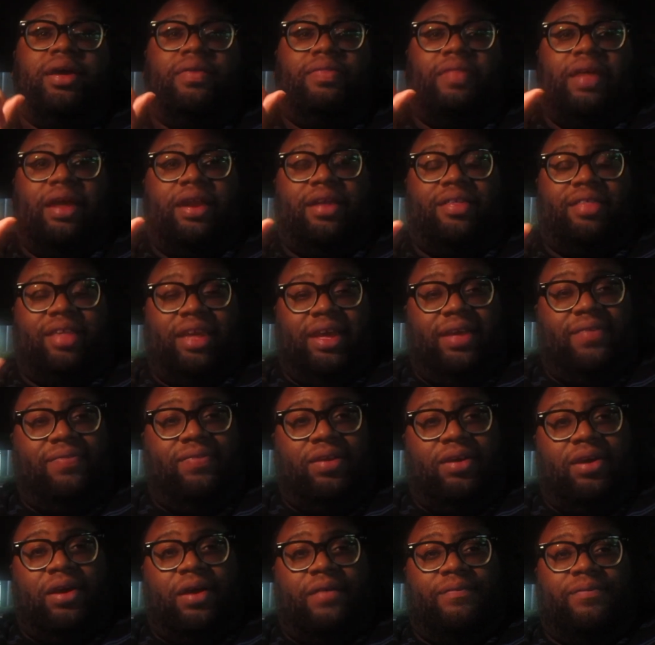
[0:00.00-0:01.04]
that is in
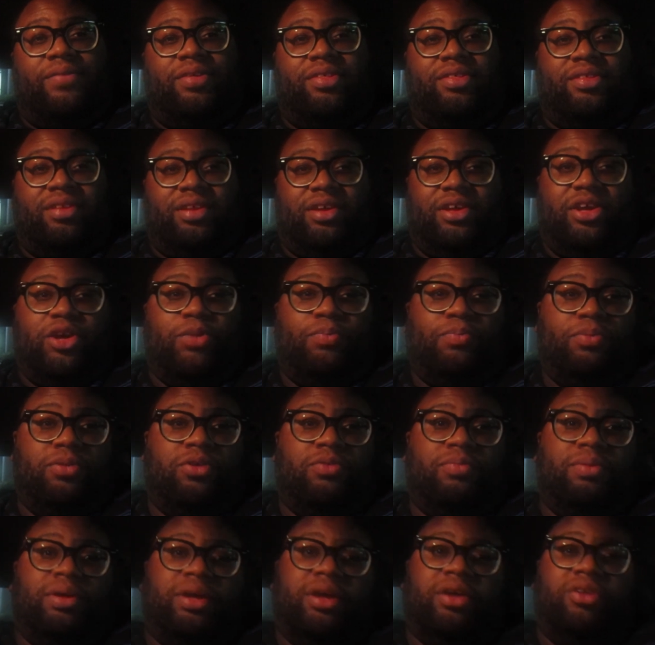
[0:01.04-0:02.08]
the office to help
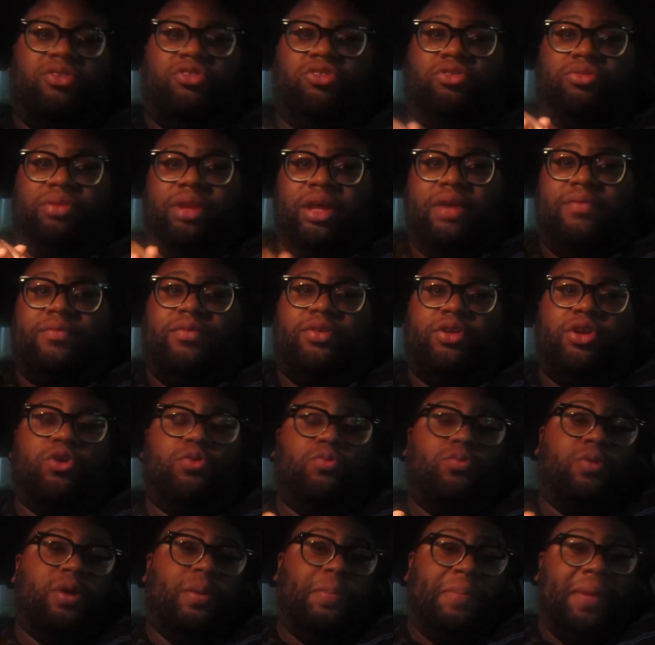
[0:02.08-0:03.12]
you because you never know
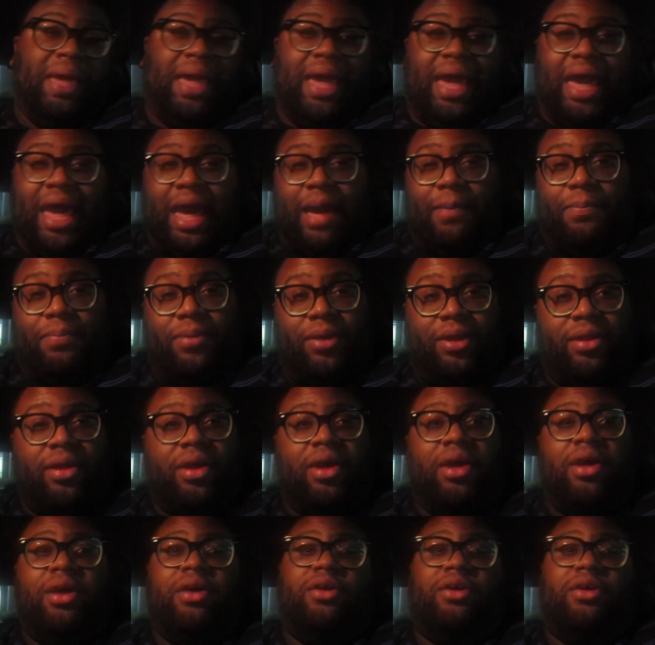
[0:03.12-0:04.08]
what may happen.